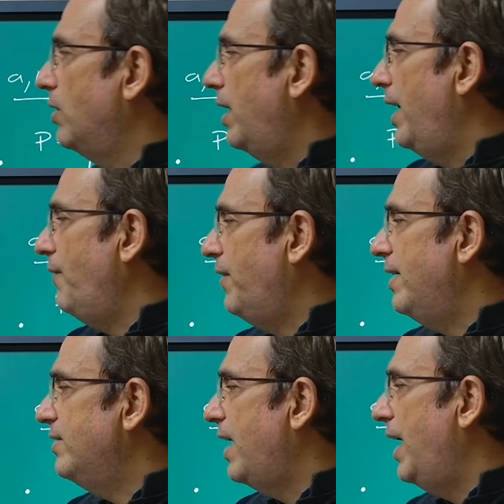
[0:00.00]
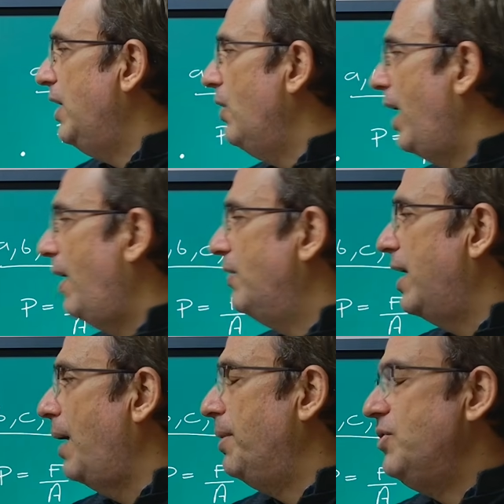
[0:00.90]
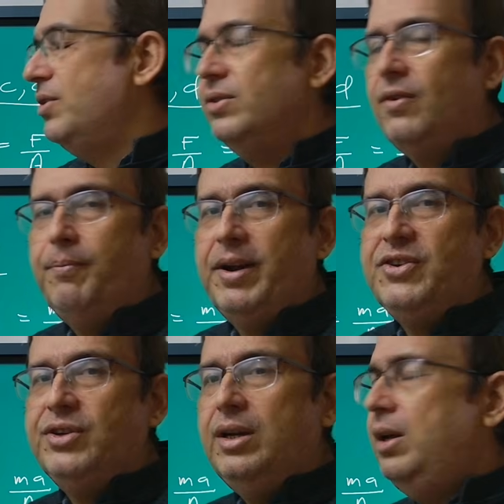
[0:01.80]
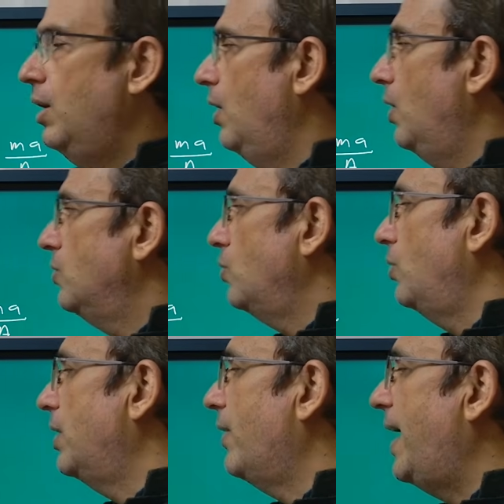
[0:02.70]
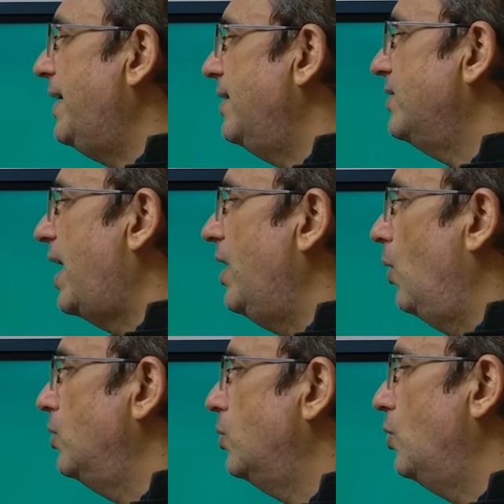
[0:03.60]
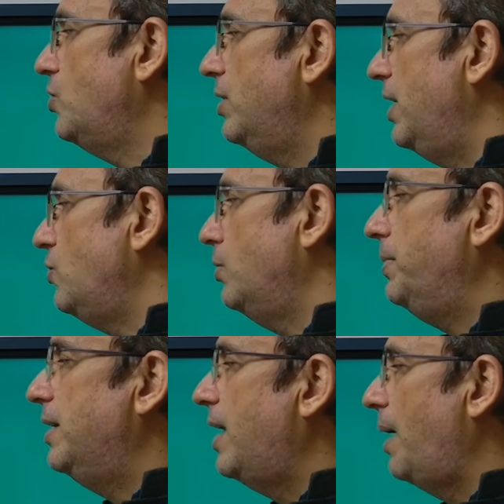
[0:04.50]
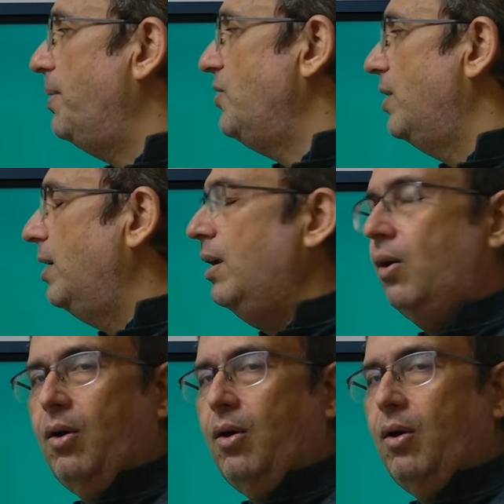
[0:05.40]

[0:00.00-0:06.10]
on the left hand side, you have the dimensions of pressure. So on the right hand side also, they should be the dimension.